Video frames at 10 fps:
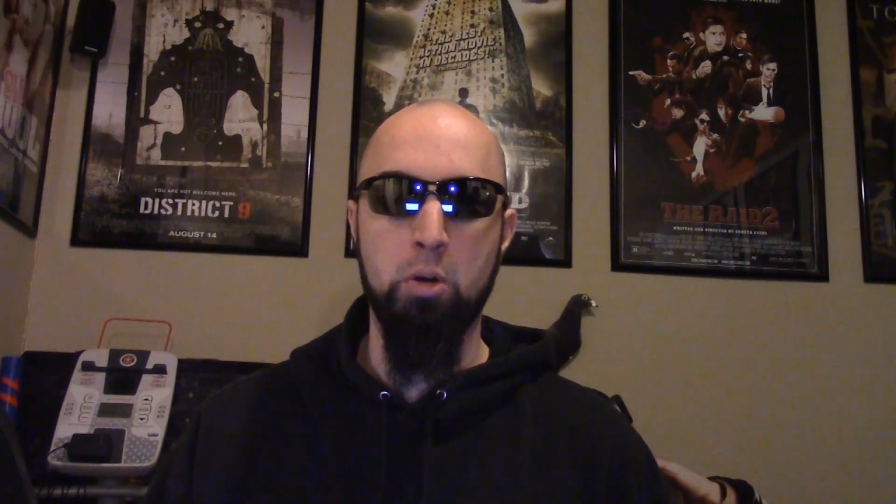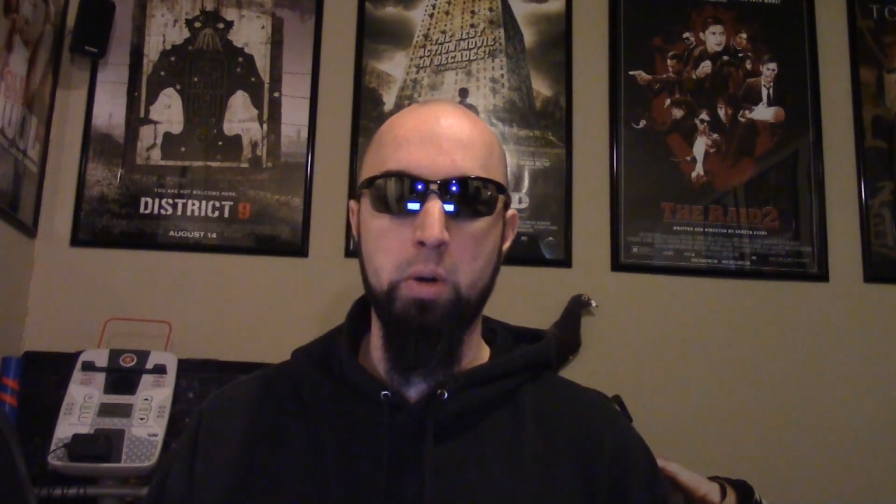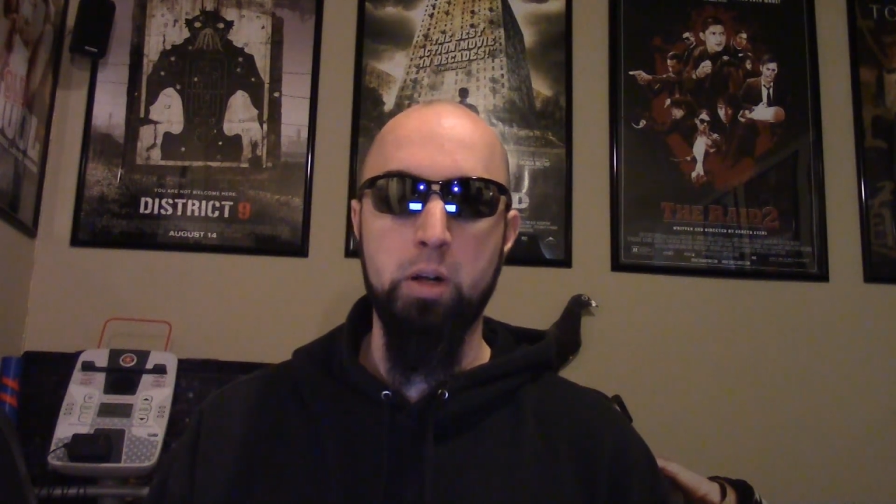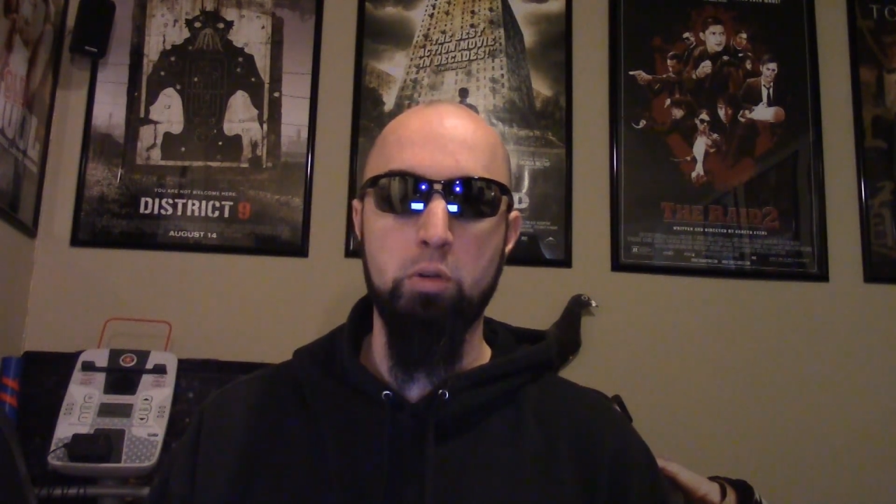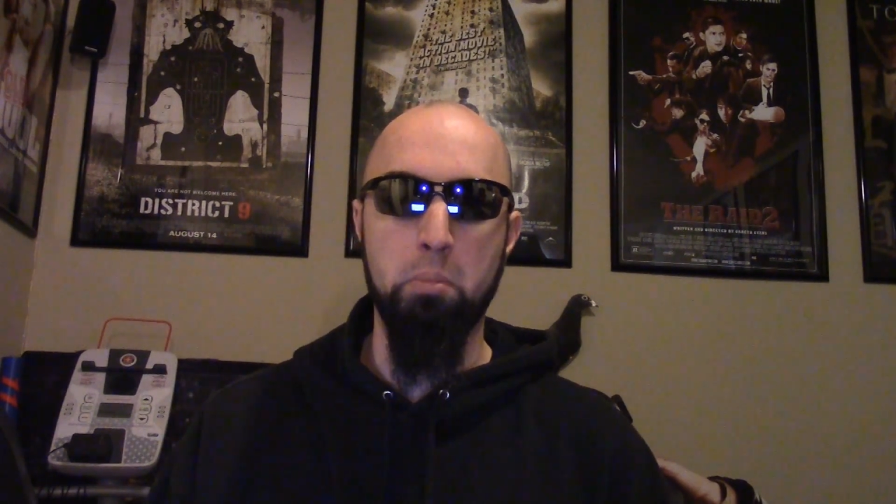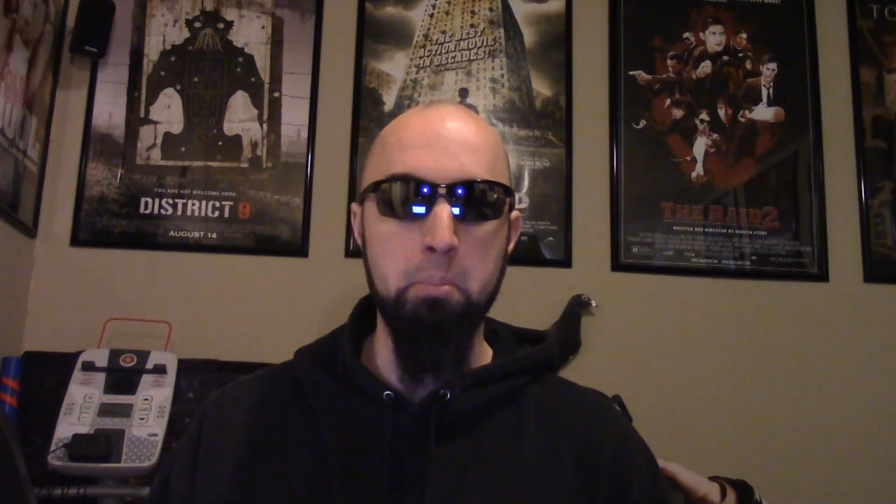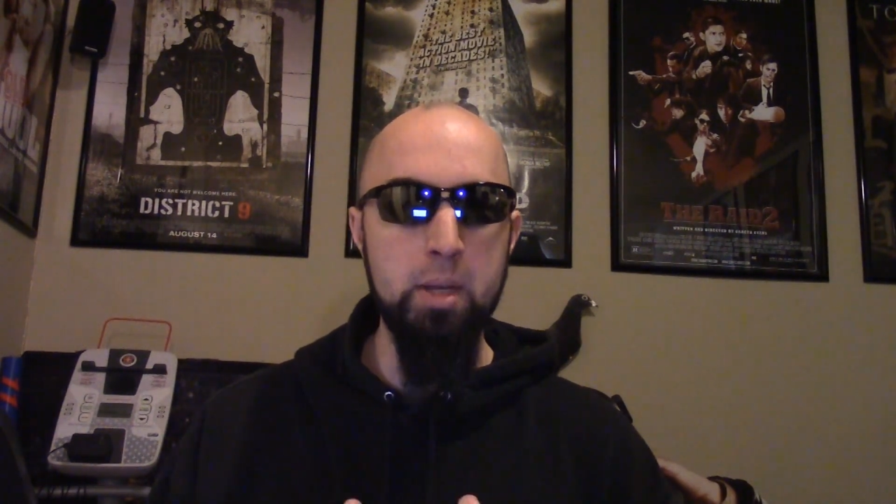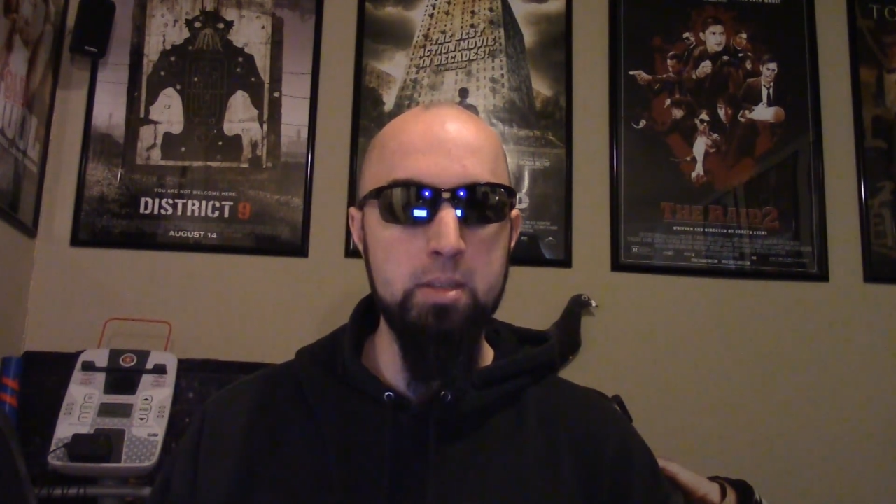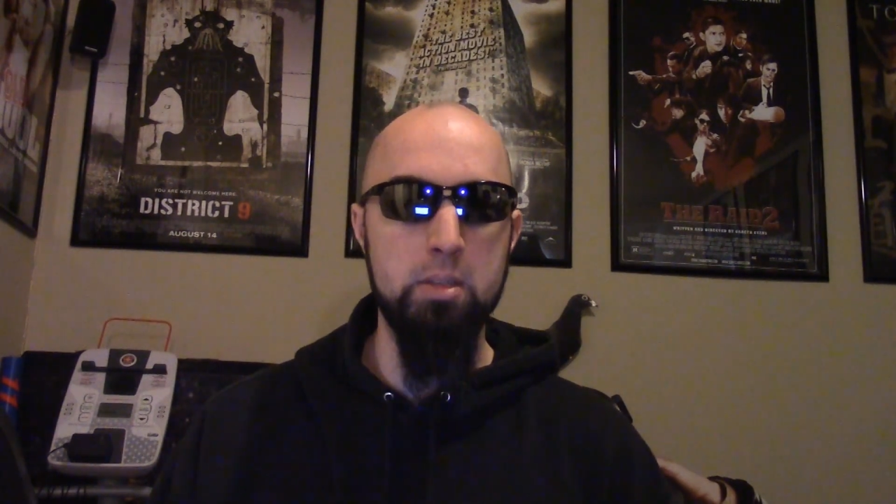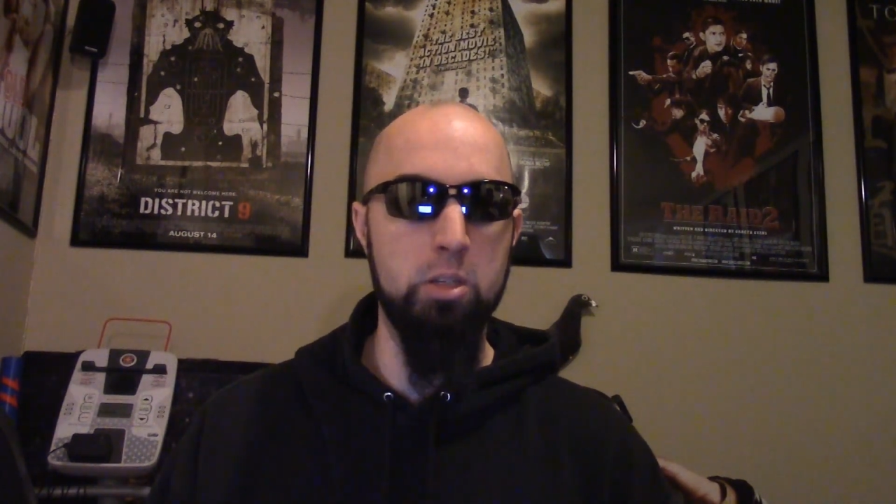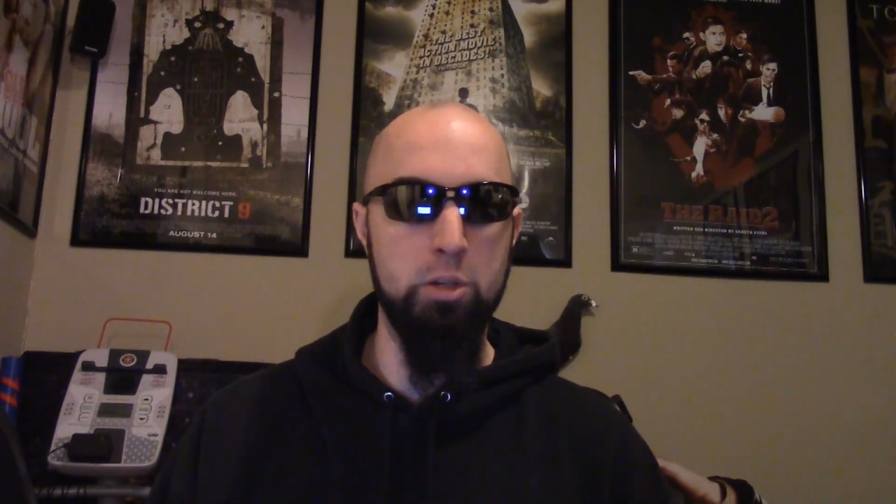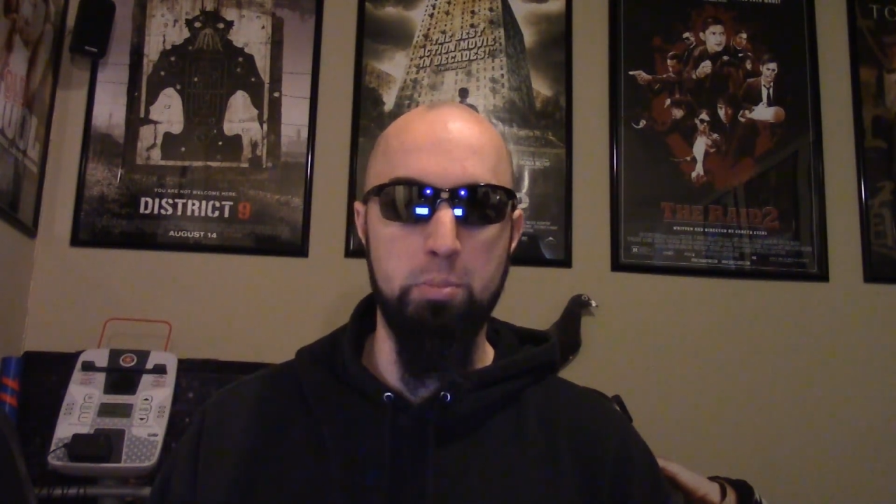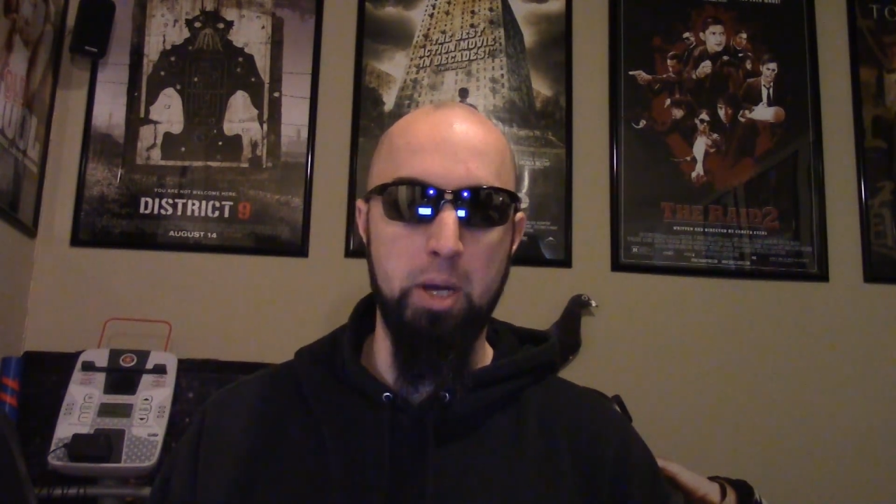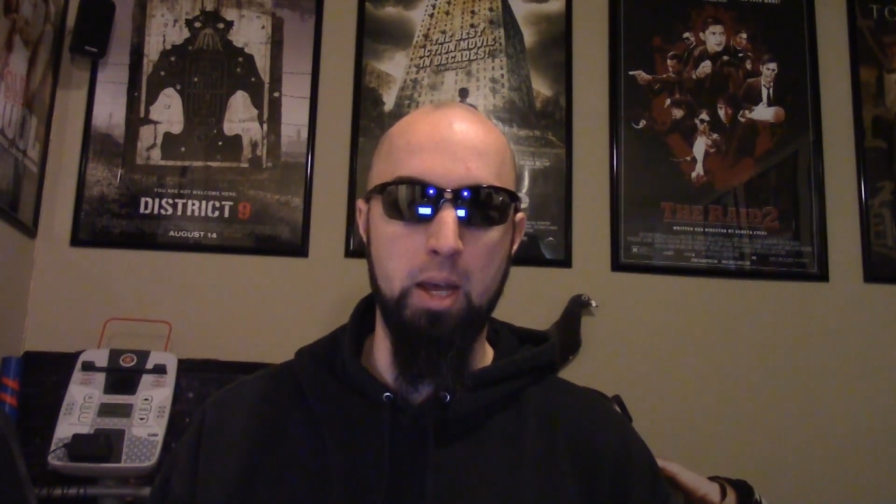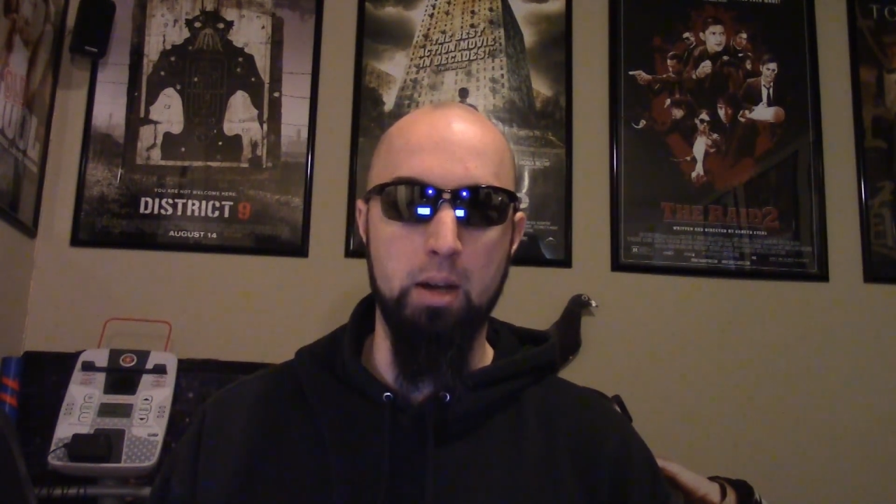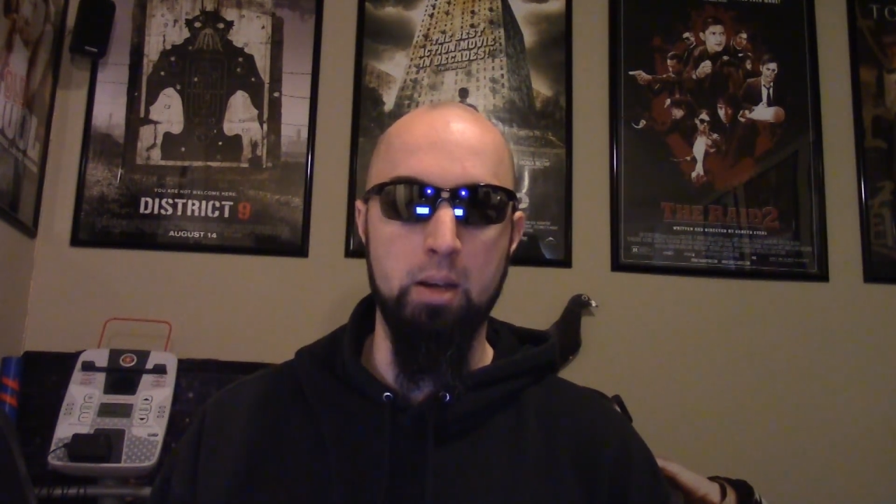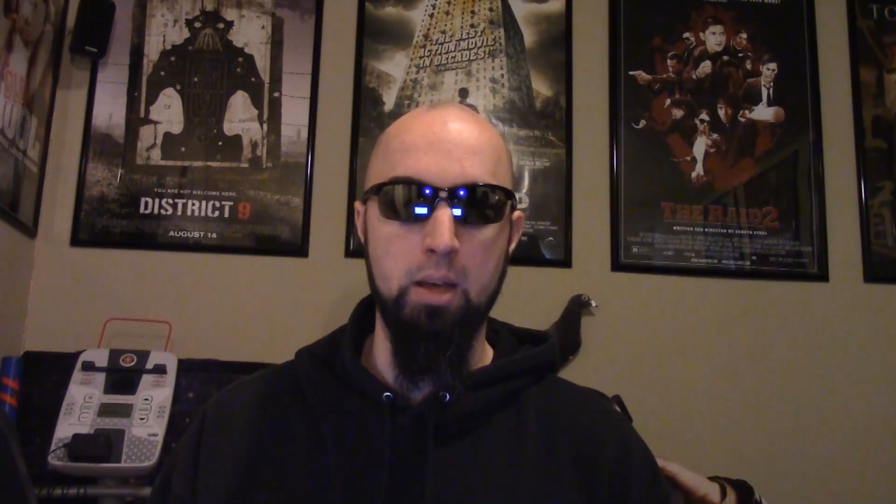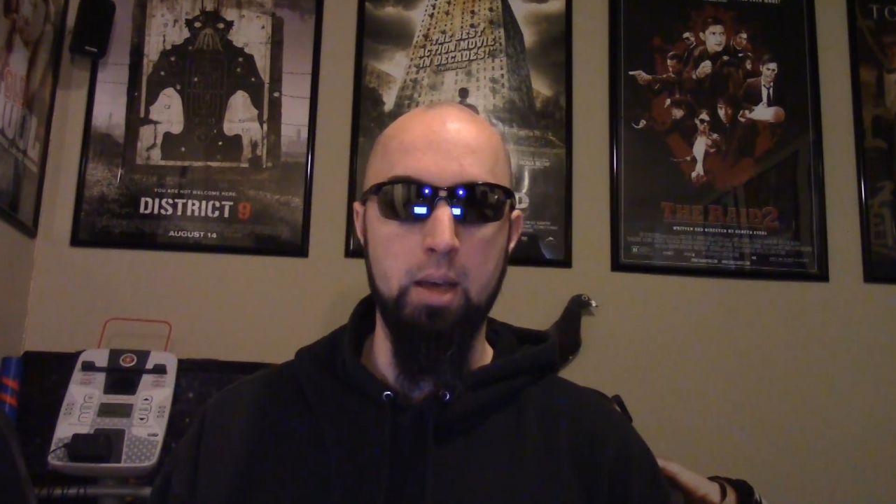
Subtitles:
critical misses in Japan,